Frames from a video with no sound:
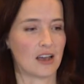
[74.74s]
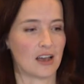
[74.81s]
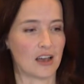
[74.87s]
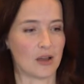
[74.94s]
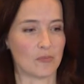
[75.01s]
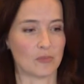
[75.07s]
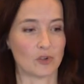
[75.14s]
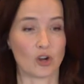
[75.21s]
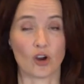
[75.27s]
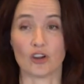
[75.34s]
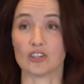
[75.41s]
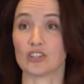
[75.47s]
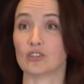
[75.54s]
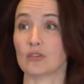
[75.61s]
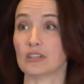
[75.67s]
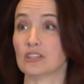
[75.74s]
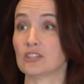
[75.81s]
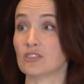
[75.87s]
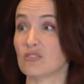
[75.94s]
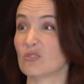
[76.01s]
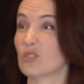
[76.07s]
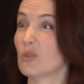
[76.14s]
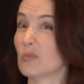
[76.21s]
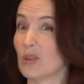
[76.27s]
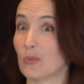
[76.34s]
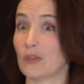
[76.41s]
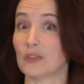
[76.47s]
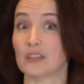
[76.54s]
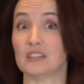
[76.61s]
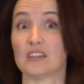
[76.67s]
Um, carcinoid syndrome and what
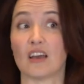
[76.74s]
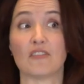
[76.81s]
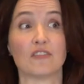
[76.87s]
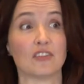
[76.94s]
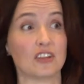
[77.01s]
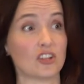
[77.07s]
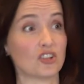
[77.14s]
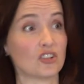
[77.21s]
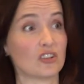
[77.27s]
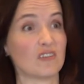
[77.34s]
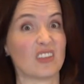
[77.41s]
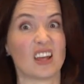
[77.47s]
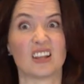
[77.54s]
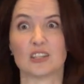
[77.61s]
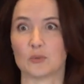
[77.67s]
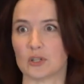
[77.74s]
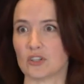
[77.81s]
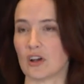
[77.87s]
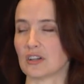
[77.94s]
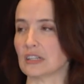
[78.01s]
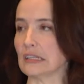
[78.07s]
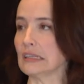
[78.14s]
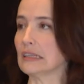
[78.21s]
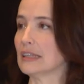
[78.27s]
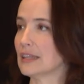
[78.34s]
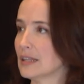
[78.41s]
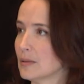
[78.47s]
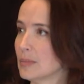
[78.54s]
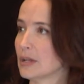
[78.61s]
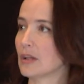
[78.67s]
the definition of that is. We talked a little
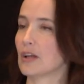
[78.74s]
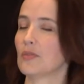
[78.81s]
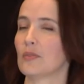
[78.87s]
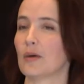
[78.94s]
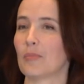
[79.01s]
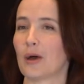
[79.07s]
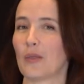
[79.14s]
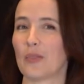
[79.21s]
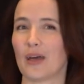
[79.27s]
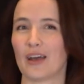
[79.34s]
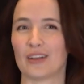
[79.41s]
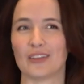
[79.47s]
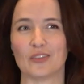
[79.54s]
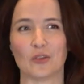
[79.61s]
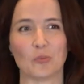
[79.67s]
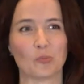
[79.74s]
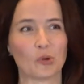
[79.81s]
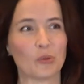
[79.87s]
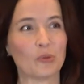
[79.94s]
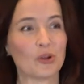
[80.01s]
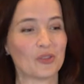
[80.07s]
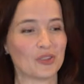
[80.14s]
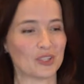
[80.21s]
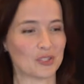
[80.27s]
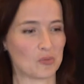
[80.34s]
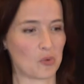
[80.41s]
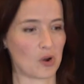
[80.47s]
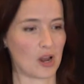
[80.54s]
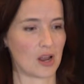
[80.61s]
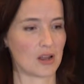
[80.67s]
bit on, about that in the primer this
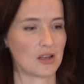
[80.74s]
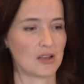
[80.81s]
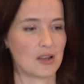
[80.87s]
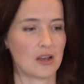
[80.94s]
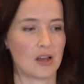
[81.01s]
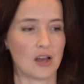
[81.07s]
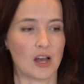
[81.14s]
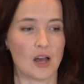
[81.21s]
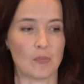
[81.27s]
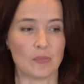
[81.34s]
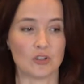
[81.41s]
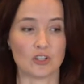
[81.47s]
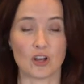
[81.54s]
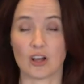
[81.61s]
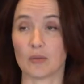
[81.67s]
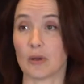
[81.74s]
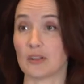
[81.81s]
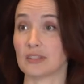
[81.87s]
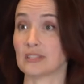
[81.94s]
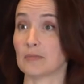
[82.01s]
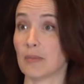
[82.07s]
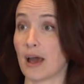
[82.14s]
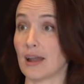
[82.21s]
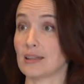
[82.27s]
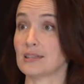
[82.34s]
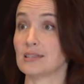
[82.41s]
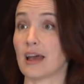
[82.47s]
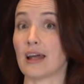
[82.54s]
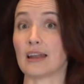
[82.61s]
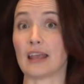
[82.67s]
morning. Um, talk about
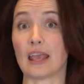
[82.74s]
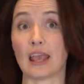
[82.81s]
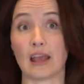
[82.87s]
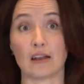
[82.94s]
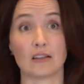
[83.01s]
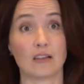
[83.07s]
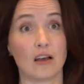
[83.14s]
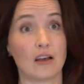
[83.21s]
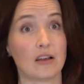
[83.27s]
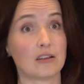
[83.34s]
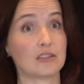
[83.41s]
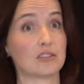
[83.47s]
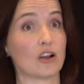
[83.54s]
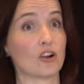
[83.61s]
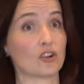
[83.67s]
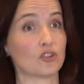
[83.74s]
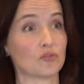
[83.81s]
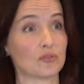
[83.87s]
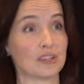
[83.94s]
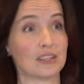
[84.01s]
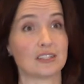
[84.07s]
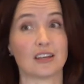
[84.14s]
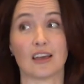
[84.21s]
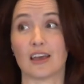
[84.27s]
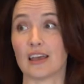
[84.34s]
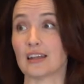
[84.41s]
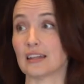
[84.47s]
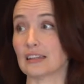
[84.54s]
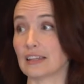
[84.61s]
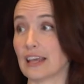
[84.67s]
somatostatin analogs,
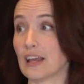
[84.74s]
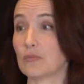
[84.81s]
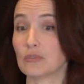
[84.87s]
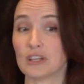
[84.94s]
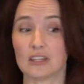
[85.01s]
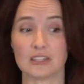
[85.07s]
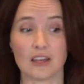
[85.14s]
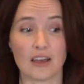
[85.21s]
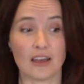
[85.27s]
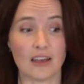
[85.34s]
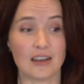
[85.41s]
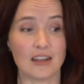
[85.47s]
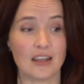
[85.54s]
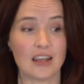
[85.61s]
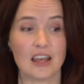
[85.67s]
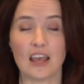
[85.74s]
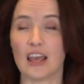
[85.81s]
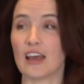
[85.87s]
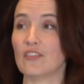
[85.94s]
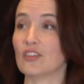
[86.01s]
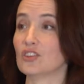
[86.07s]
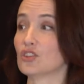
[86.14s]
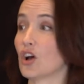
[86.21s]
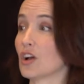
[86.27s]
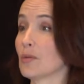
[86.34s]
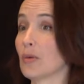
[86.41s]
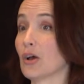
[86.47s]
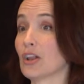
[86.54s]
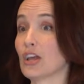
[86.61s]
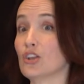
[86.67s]
octreotide and lanreotide, and then talk
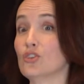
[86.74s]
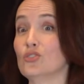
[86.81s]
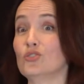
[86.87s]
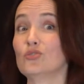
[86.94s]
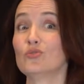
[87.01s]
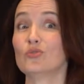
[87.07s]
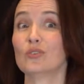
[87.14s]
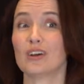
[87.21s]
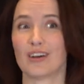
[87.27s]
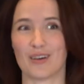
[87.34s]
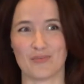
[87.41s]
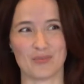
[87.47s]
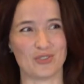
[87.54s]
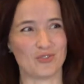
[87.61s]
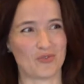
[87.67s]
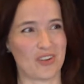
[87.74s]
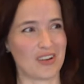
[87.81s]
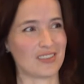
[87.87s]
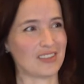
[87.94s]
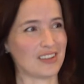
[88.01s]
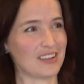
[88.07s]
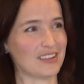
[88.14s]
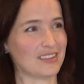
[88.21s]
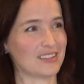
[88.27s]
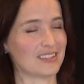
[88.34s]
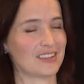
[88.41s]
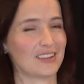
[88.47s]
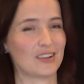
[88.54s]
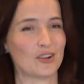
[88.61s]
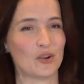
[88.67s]
about a new um, drug that
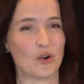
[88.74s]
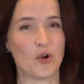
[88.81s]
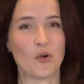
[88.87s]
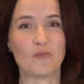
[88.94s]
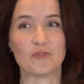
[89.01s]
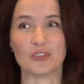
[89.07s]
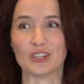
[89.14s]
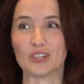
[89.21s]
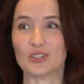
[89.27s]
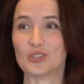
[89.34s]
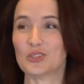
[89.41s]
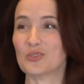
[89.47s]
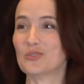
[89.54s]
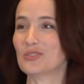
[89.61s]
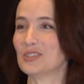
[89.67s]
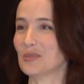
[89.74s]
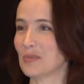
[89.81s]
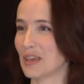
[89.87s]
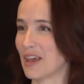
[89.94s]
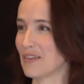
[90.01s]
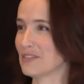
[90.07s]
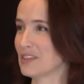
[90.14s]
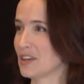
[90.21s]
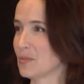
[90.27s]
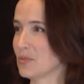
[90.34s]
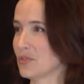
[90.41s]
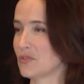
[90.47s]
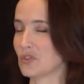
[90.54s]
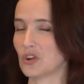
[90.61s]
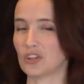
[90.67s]
is hopefully soon to be F D A
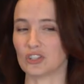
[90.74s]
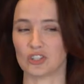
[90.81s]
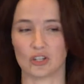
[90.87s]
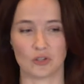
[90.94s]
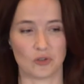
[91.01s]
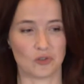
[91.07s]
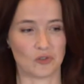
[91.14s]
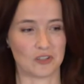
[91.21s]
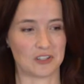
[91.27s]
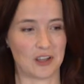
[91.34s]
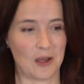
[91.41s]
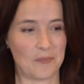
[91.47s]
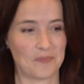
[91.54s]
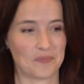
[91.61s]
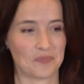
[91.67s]
approved called telotristat.